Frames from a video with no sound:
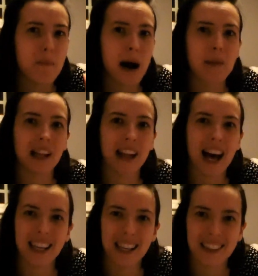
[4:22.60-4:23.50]
Mama
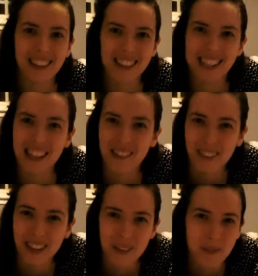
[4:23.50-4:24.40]
Lion or
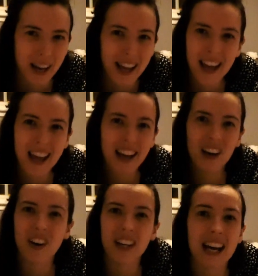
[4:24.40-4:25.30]
something, but
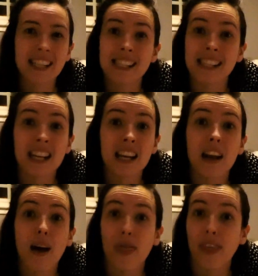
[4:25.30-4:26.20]
God, I see
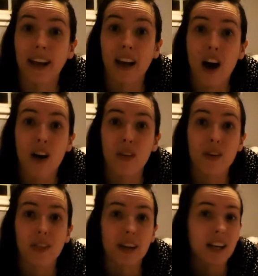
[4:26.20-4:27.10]
nothing
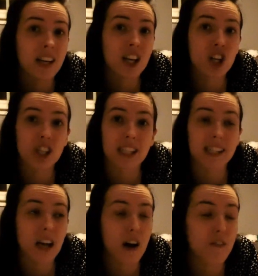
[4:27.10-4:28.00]
other than
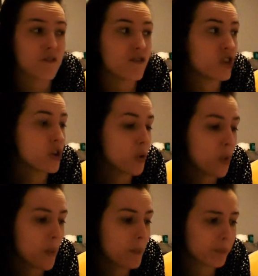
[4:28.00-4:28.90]
just a
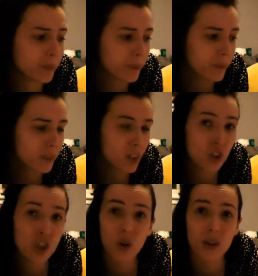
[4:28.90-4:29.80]
few
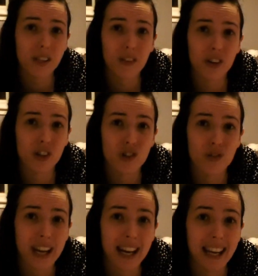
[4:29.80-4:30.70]
shots of her
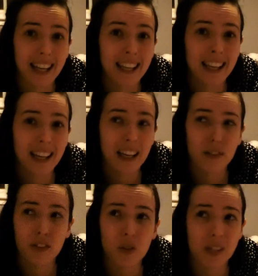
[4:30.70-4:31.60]
training,
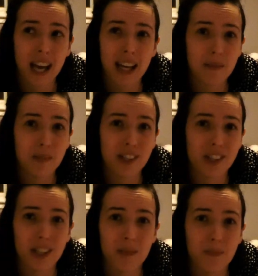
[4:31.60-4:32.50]
a few times
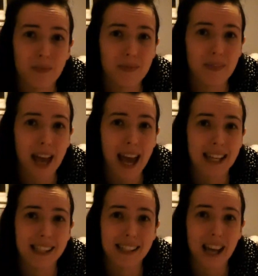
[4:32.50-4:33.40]
she
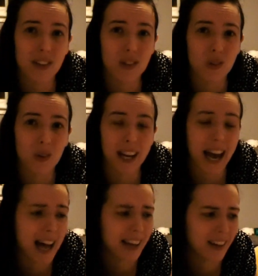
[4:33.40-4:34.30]
hits Deathstroke in
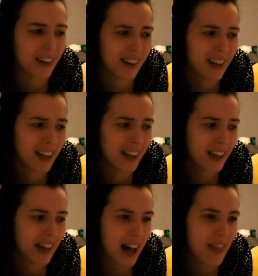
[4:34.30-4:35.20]
anger
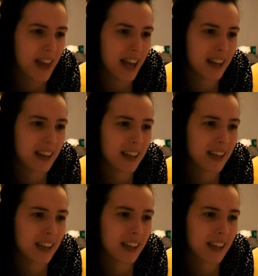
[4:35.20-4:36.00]
and then